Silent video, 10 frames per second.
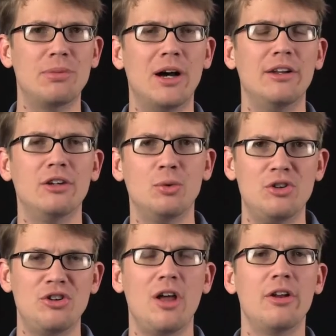bonding to
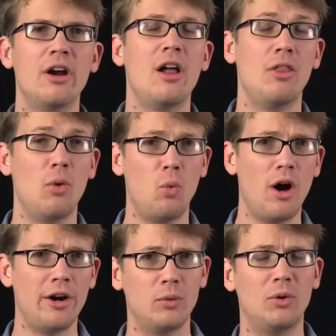each other, the
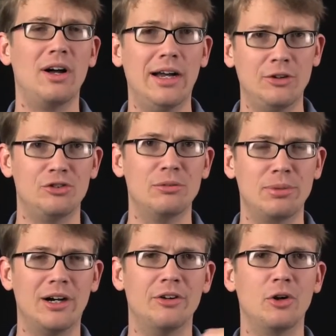water will hydrogen
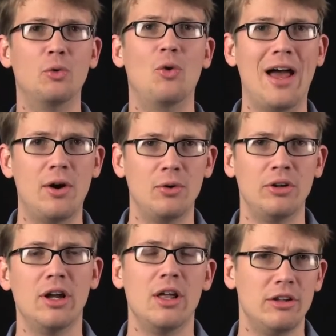bond around
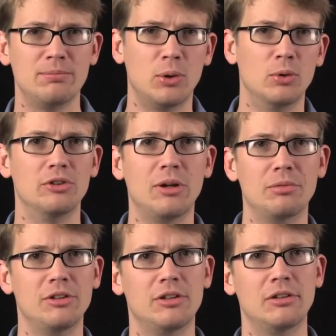these polar
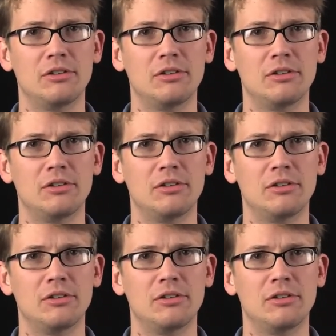substances.